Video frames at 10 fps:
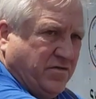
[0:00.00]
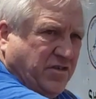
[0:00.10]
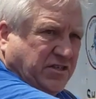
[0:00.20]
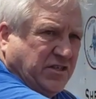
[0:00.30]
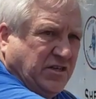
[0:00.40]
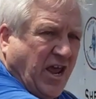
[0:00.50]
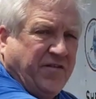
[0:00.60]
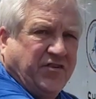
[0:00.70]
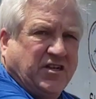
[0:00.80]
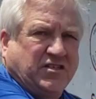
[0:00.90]
this
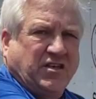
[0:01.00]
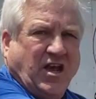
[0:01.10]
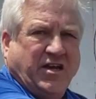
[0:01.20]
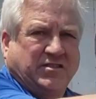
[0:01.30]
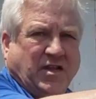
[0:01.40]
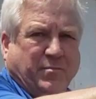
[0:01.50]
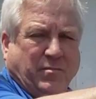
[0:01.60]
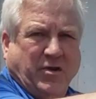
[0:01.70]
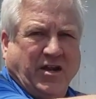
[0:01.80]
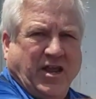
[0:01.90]
half a dozen guys up
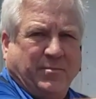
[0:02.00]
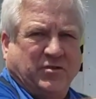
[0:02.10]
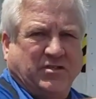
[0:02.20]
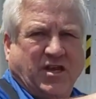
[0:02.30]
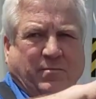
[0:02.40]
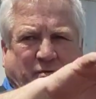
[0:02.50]
in Minneapolis, St.